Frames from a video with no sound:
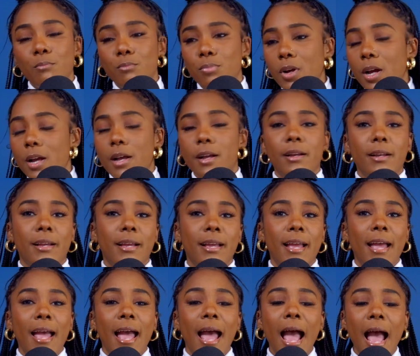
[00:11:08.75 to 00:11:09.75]
Bruh.
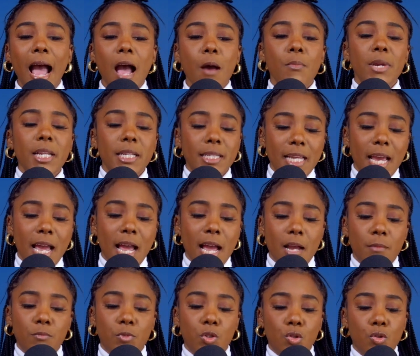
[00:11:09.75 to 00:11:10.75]
How many
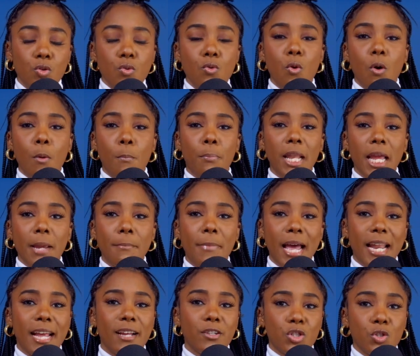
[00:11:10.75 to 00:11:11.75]
times you gonna play
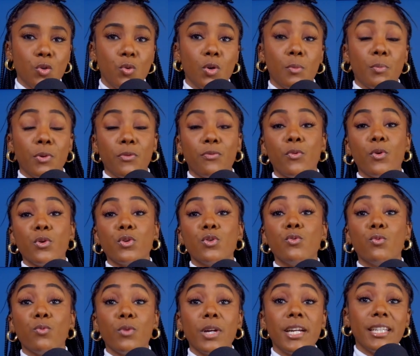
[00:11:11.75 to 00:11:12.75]
by that sewer before
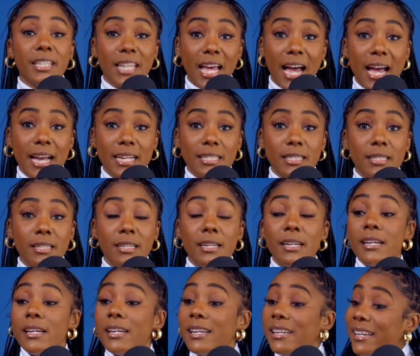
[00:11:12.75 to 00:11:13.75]
you realize
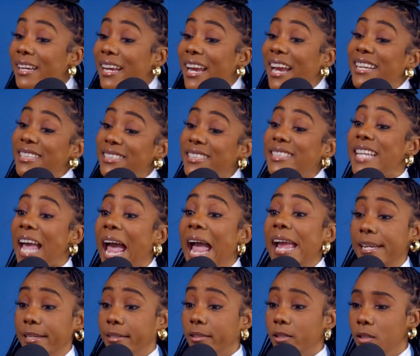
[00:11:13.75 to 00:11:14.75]
it
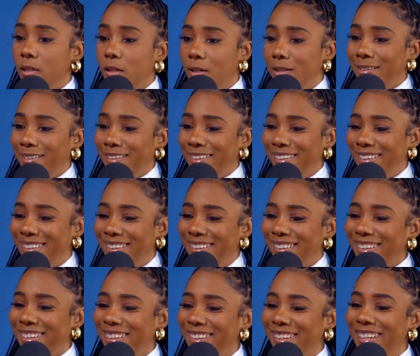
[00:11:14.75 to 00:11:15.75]
stank?
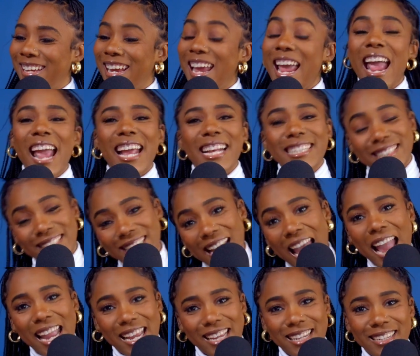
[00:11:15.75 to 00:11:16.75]
It
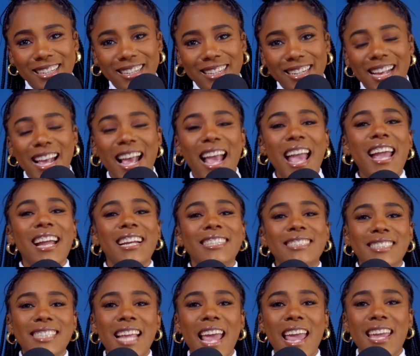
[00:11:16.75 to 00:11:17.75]

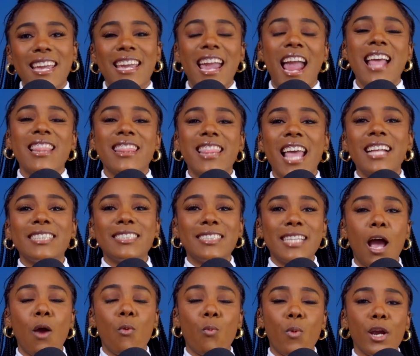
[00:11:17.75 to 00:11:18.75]
stank. And that's
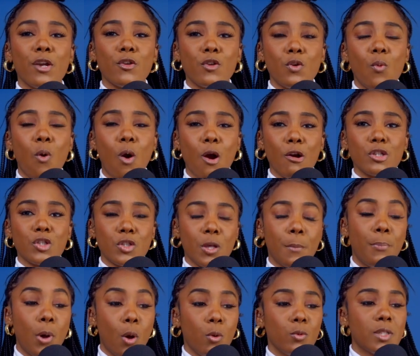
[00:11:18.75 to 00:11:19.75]
not where you are
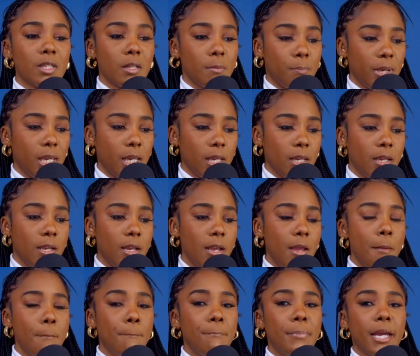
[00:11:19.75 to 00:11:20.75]
supposed to be.
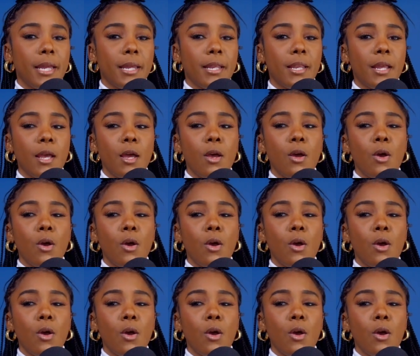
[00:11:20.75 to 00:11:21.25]
But